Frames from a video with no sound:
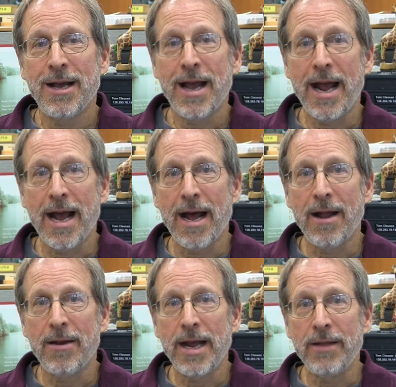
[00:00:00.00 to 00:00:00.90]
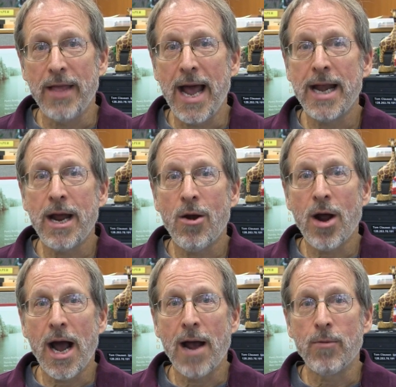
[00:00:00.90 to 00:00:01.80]
And in that
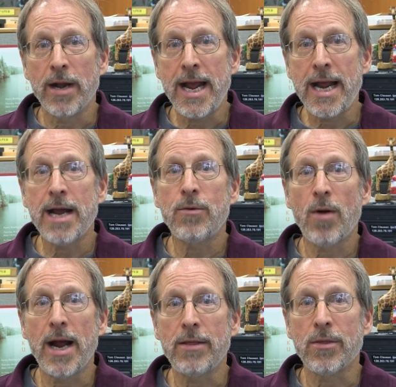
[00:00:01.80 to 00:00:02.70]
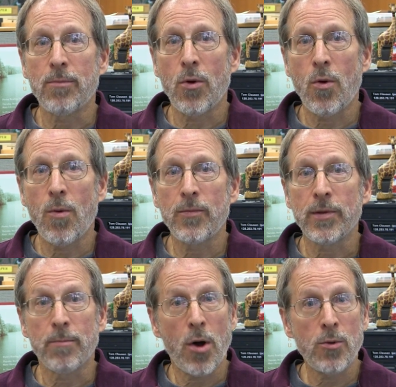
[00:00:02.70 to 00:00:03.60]
era, I would handwrite the poems
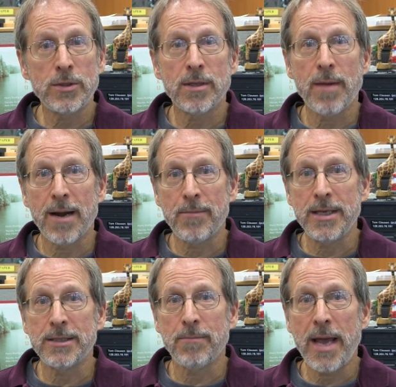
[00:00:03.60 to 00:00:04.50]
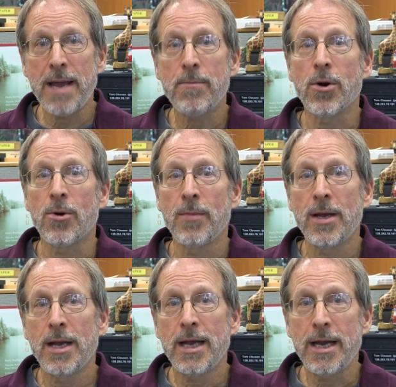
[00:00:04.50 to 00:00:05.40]
and post them on a piece of paper
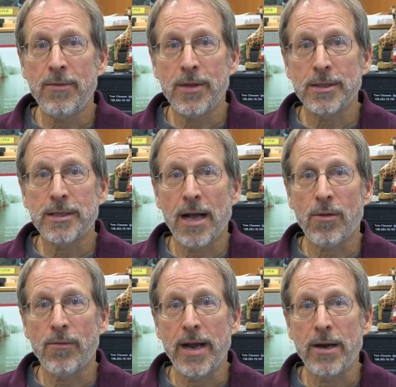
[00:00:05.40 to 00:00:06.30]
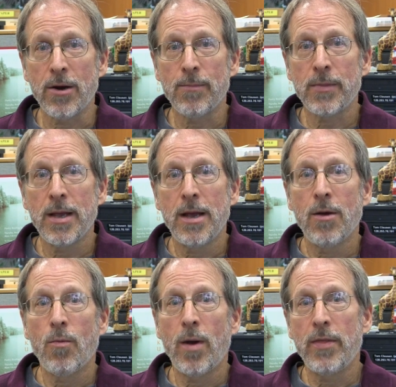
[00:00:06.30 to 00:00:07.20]
in this elevator.
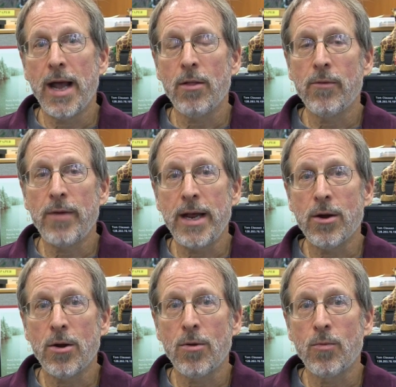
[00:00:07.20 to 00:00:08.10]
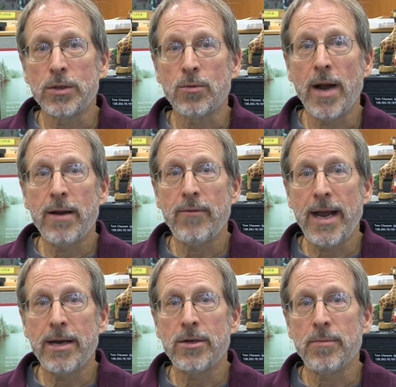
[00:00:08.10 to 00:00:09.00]
When the elevator was
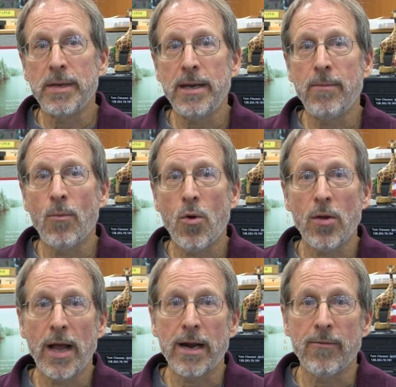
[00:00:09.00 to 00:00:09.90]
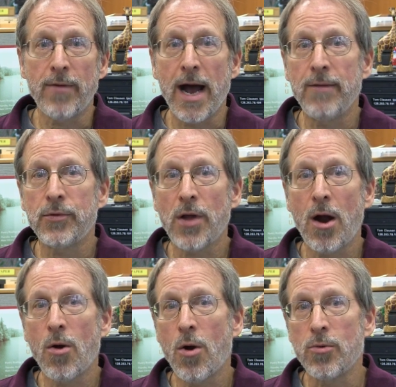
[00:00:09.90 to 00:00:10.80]
renovated to be more like a
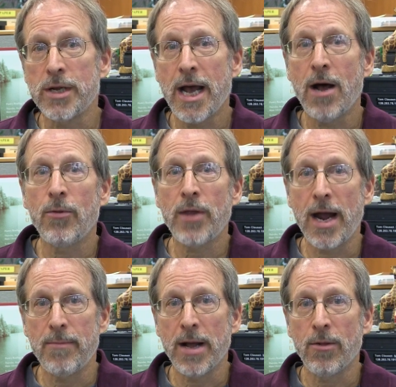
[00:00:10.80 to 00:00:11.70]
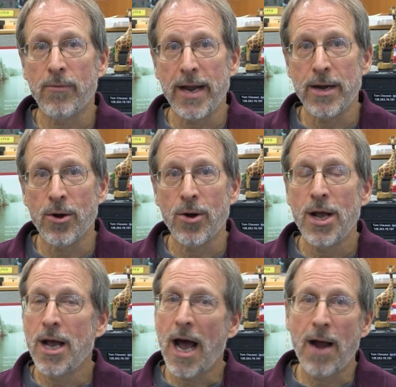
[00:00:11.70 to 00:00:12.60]
5-star hotel type elevator,
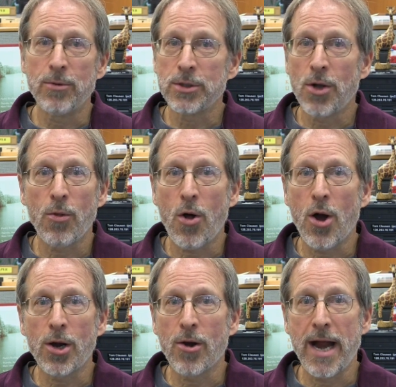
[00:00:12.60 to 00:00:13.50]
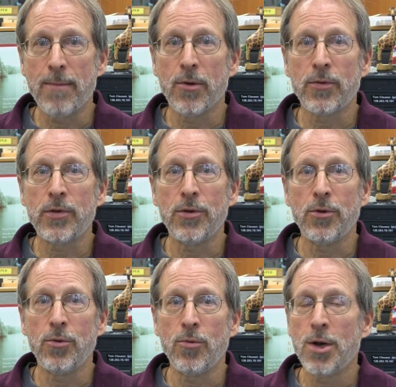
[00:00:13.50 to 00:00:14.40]
I was no longer able
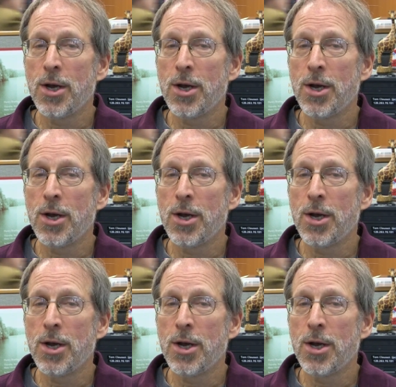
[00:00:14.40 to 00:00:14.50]
to